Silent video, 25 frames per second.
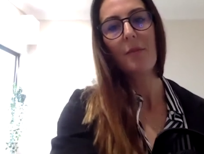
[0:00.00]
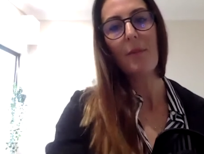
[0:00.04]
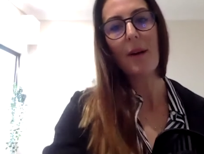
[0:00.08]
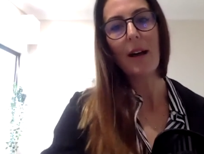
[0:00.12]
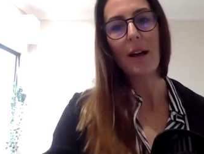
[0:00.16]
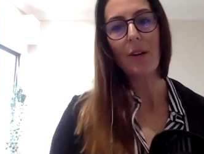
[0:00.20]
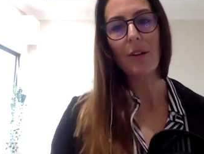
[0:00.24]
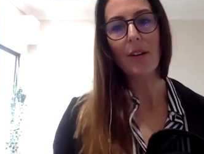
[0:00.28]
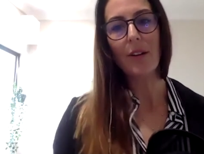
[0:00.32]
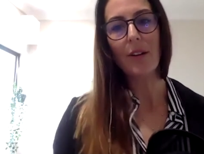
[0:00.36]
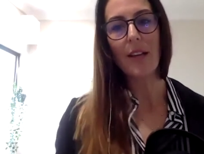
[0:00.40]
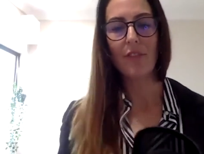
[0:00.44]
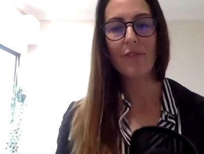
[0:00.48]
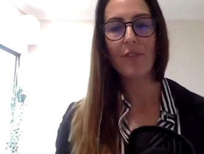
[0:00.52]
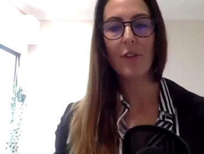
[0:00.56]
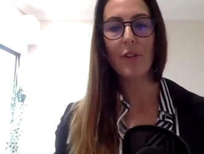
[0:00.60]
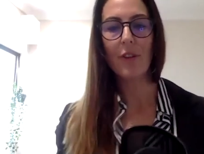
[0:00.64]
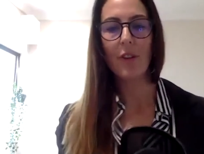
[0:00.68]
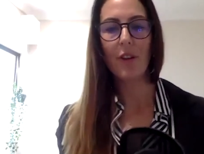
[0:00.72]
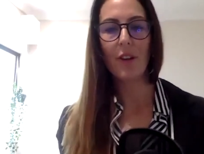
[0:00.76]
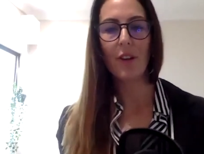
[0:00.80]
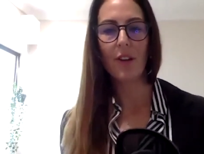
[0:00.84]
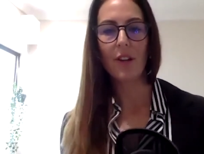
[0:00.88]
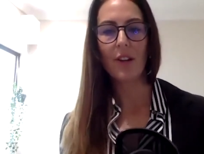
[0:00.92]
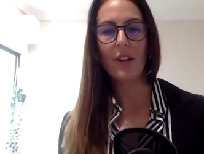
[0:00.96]
buy organic
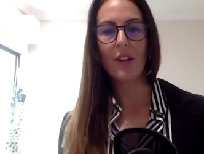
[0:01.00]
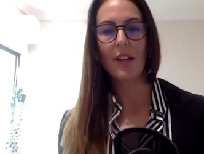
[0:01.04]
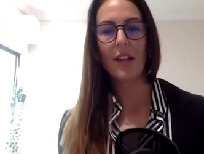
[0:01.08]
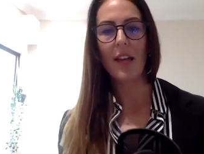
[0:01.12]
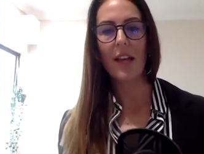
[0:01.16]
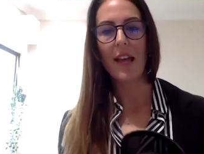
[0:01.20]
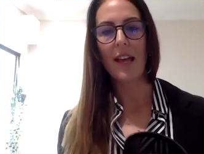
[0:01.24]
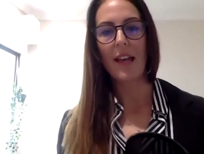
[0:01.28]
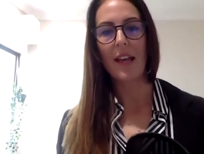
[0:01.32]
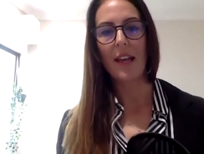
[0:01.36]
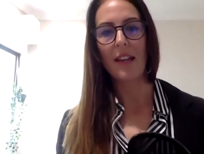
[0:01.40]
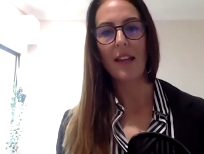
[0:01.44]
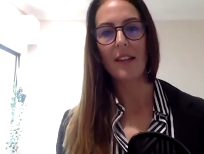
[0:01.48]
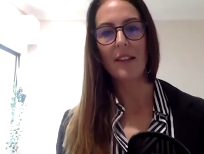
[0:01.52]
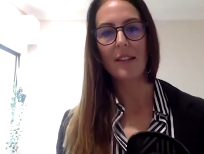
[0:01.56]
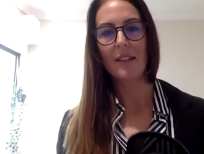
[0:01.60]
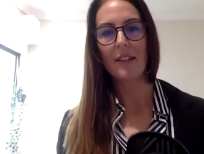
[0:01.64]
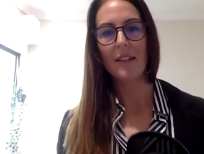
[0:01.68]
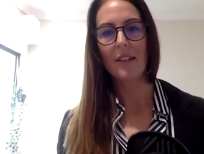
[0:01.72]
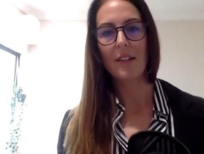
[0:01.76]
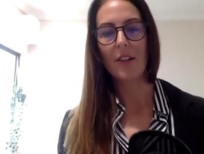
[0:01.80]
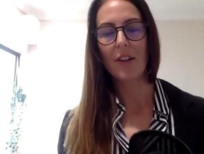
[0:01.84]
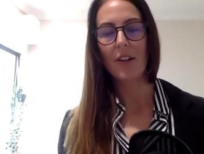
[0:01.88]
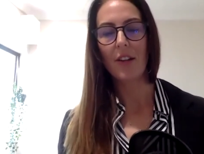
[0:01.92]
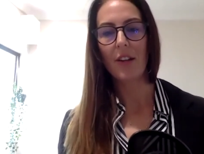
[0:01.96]
food, and
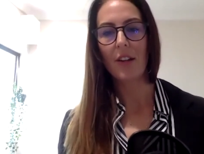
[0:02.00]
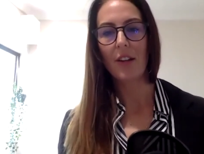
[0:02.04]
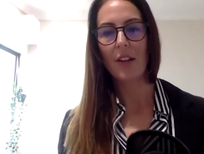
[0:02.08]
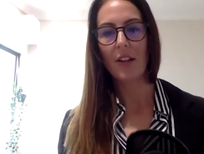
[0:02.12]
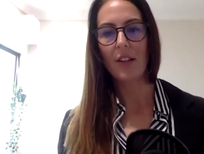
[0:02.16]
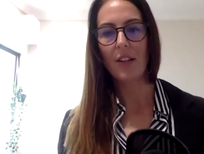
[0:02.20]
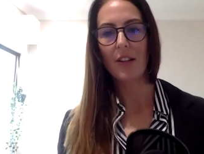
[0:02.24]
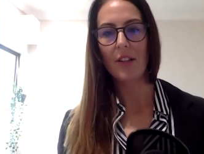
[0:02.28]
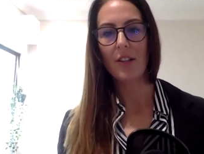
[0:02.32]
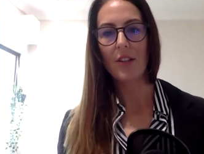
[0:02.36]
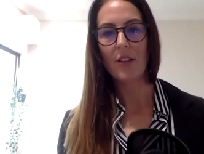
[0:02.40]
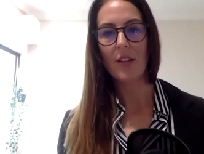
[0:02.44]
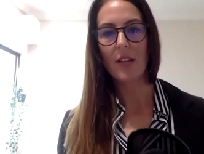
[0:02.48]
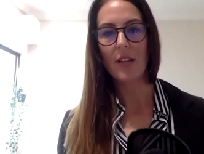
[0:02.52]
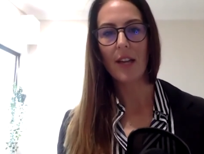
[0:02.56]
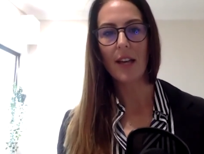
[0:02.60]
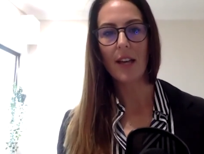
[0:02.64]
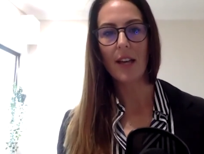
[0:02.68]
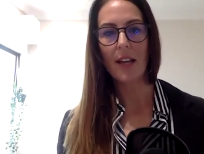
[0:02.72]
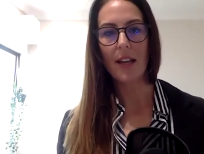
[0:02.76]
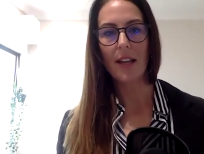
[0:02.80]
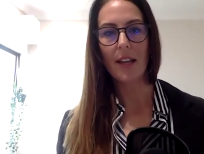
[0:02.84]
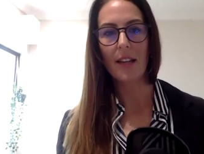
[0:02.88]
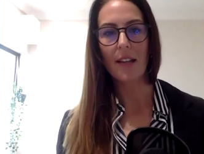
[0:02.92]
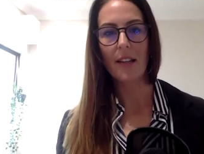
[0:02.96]
you know you
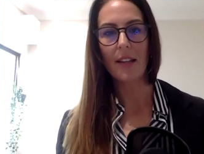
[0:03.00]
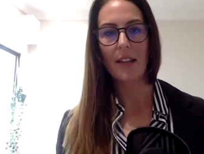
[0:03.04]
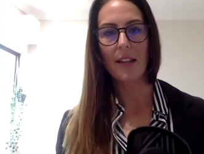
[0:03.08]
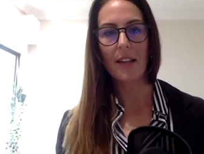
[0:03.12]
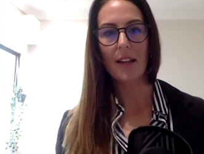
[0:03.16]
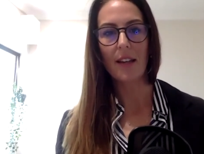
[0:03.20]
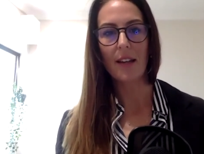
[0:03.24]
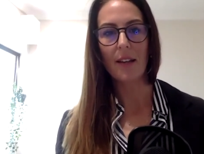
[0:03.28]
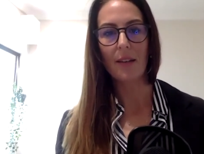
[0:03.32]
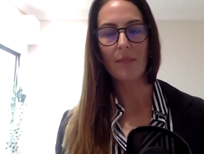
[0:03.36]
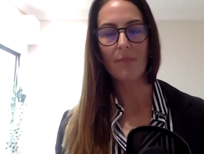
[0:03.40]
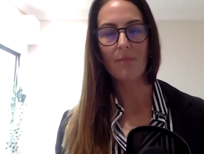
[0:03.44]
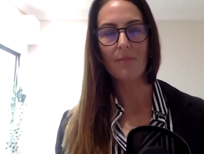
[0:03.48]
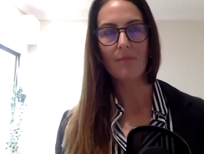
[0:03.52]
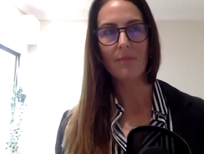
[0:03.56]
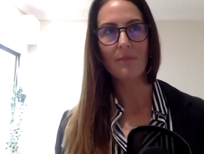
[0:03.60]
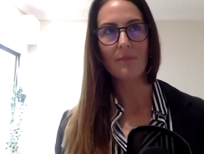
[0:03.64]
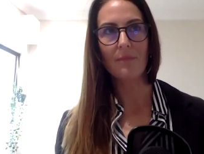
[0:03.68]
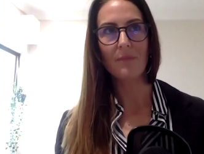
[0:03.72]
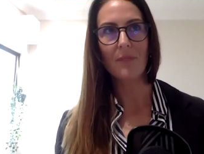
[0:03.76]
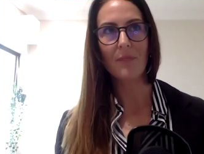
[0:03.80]
can't. Um,